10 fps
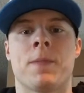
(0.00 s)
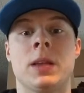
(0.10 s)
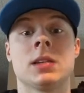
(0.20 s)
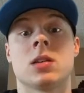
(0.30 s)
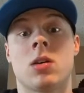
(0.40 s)

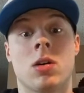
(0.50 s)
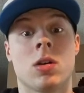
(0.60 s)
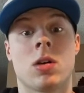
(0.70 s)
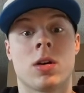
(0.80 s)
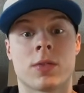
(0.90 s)
These
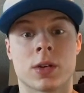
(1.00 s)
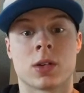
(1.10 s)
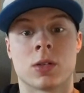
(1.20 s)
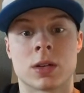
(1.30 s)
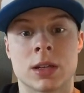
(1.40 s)
all offer
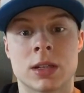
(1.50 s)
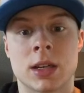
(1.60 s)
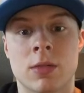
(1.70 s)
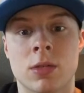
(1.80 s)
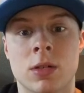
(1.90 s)
courses
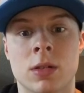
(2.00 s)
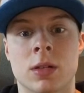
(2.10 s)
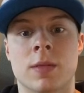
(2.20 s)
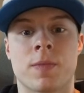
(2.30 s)
that will